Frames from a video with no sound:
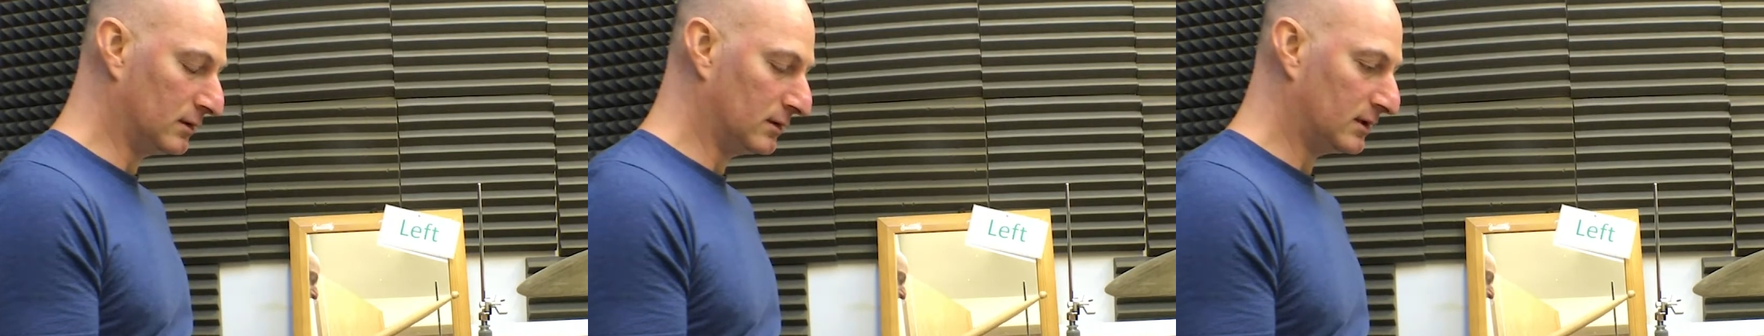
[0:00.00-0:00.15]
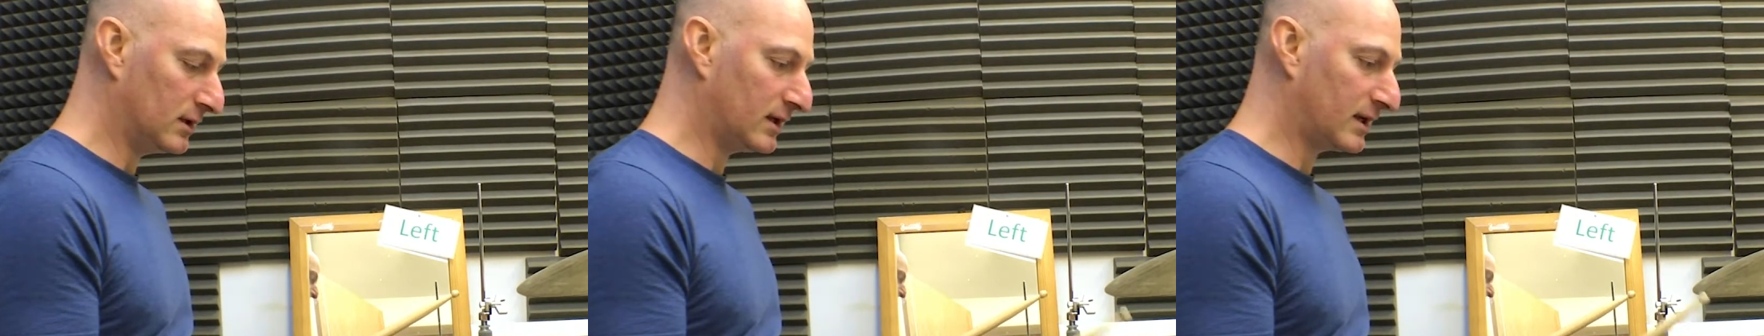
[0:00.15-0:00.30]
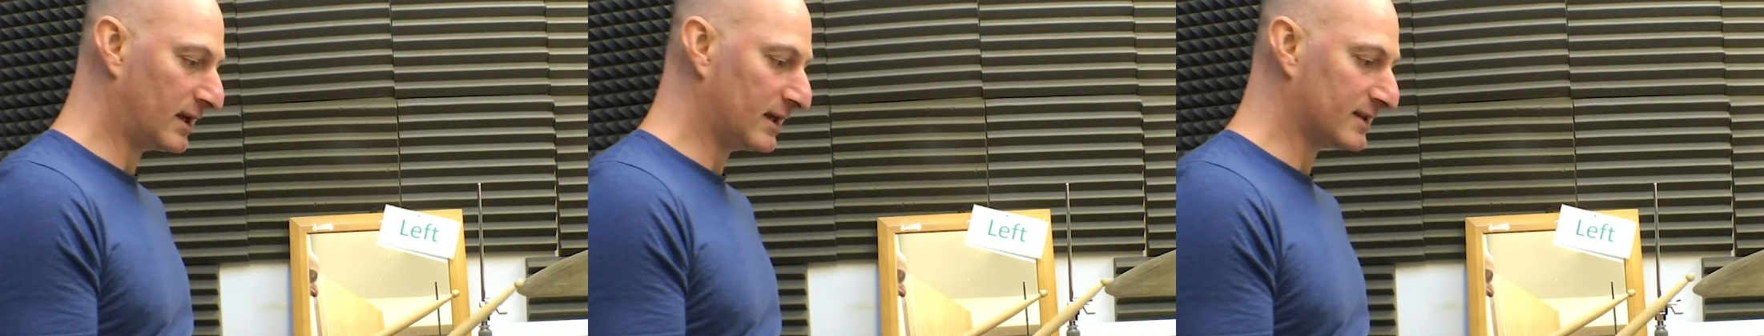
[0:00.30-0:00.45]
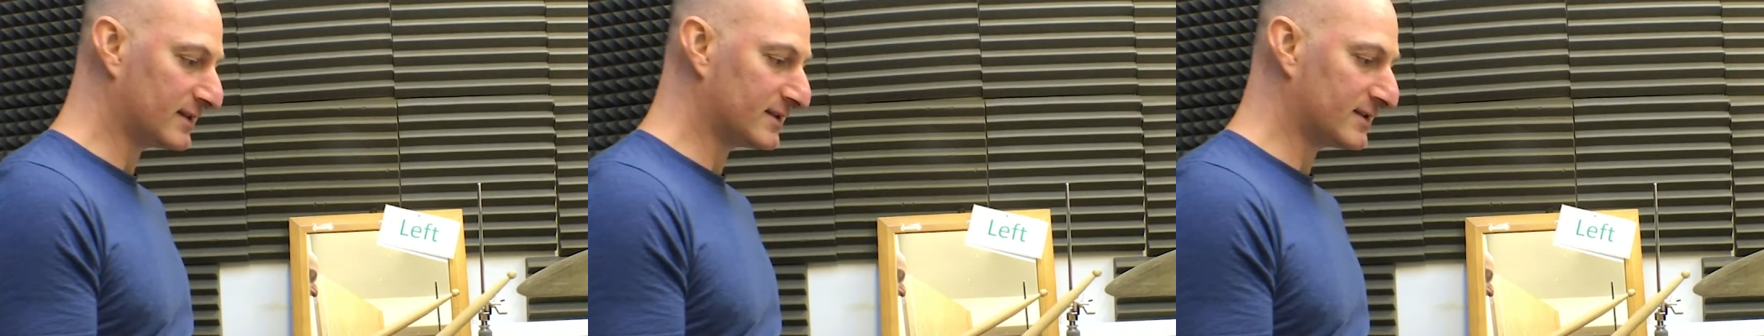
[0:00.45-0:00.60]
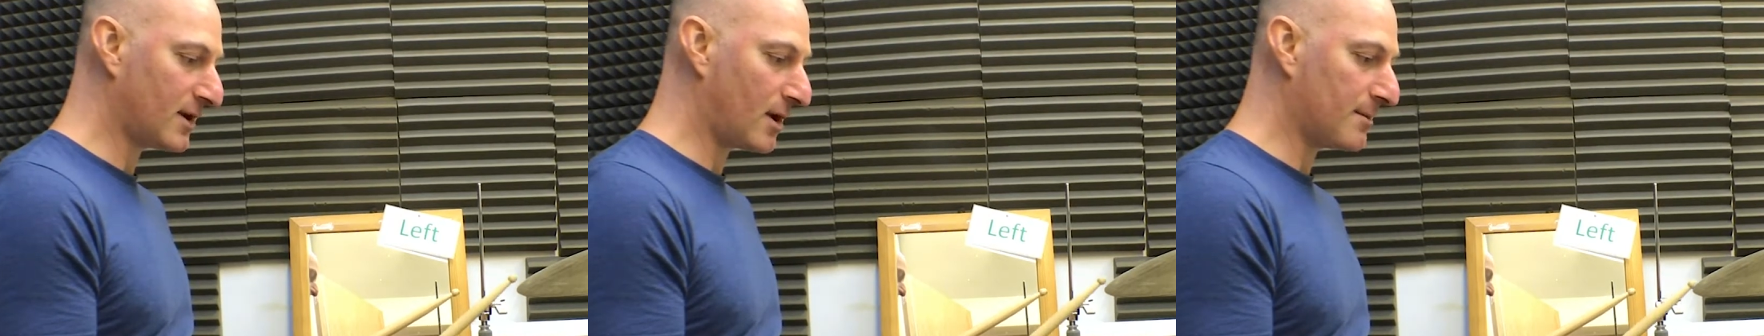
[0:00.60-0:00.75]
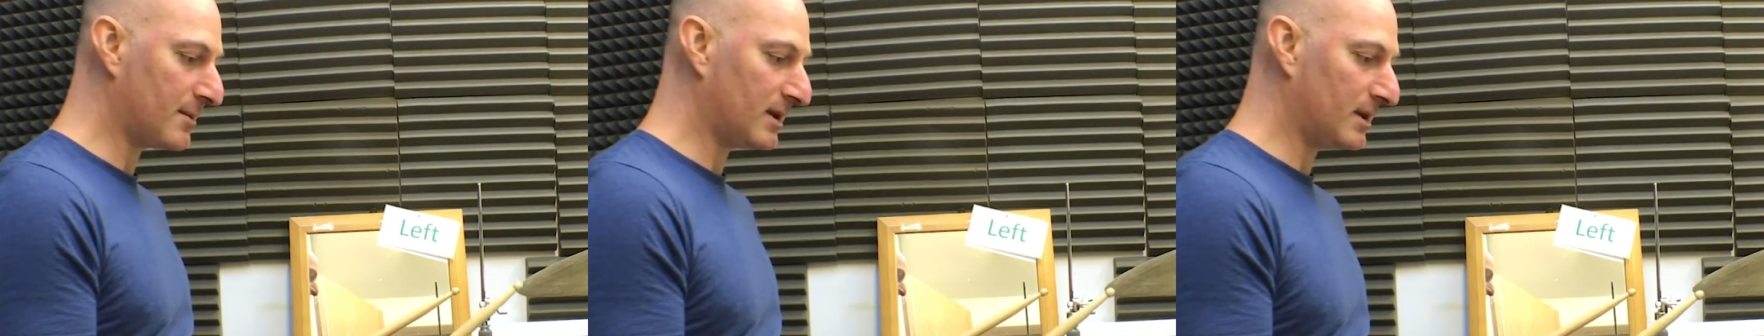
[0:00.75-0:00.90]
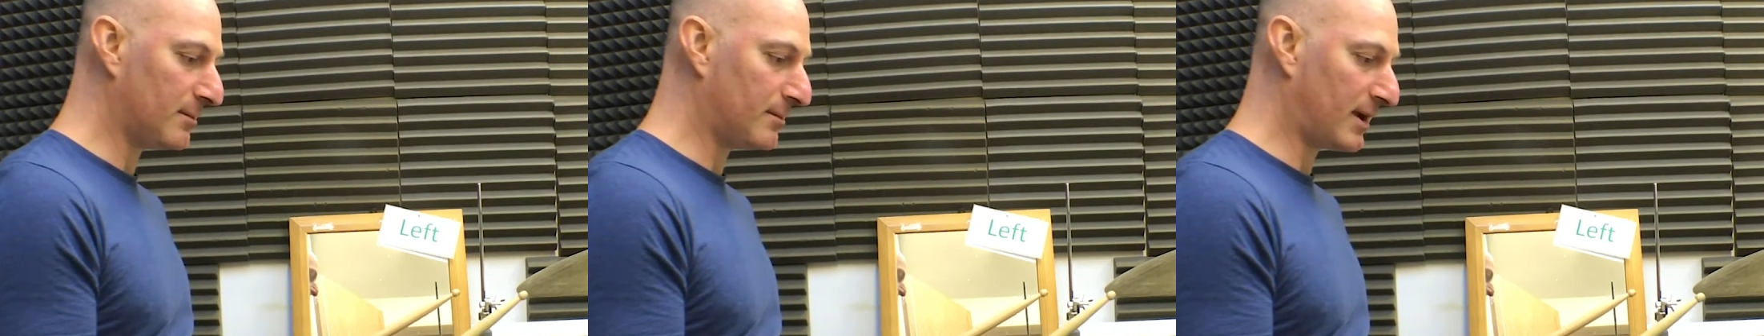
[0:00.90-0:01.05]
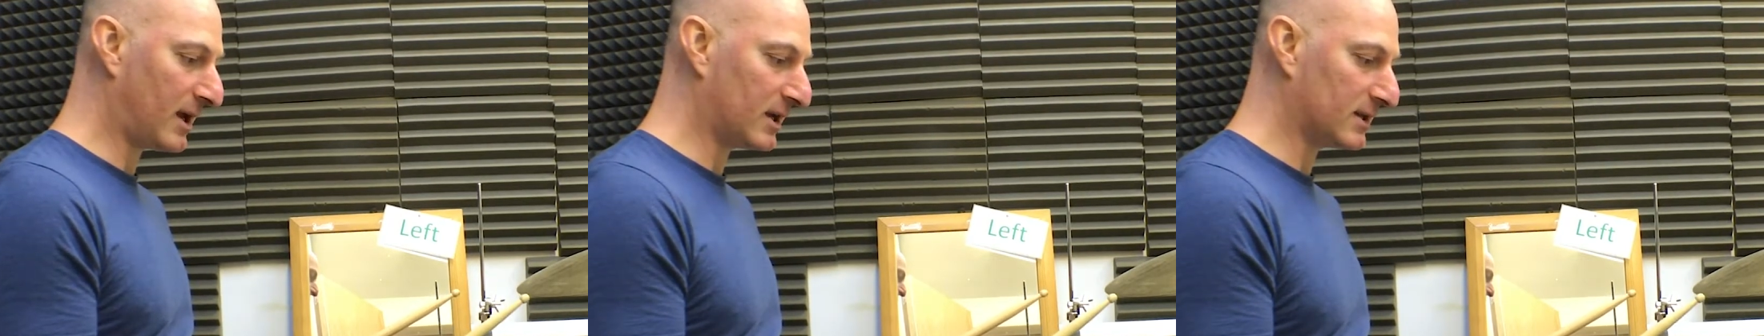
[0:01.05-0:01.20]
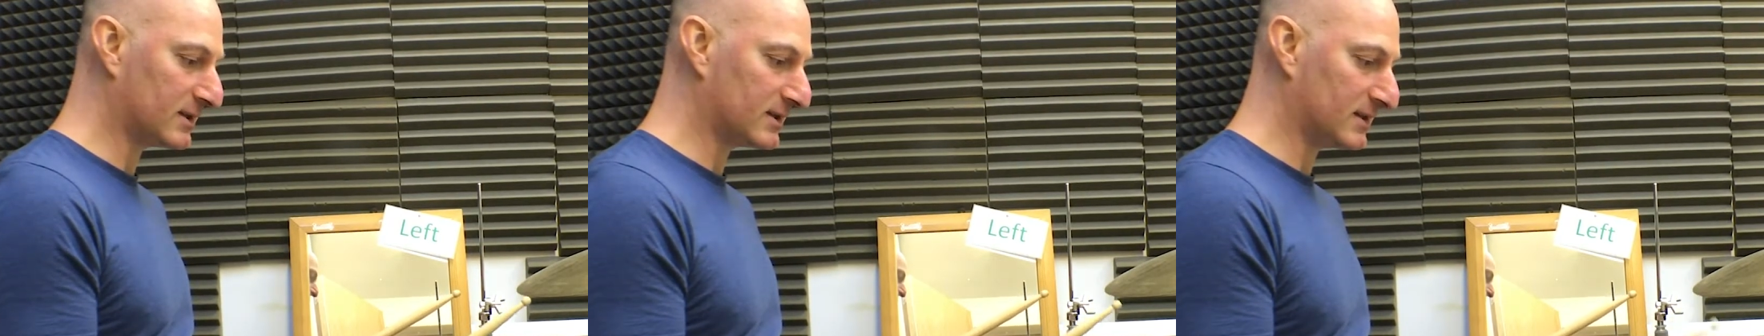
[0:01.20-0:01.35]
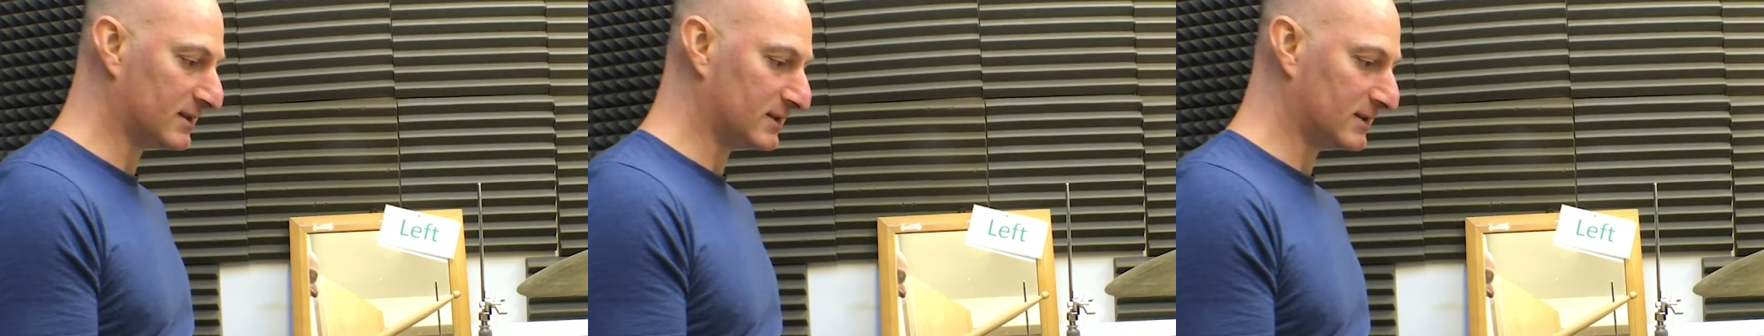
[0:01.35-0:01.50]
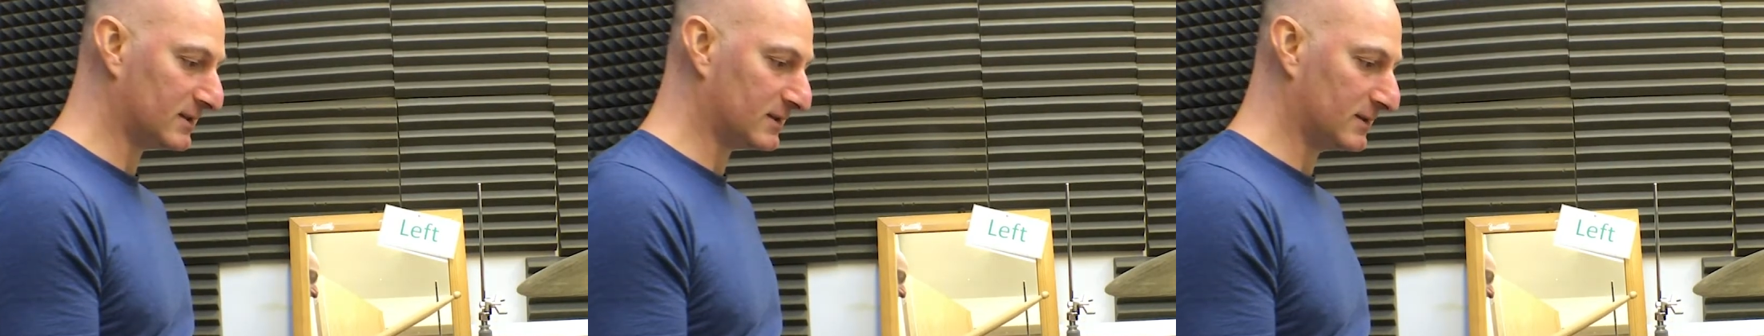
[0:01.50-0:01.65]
you get so many bounces.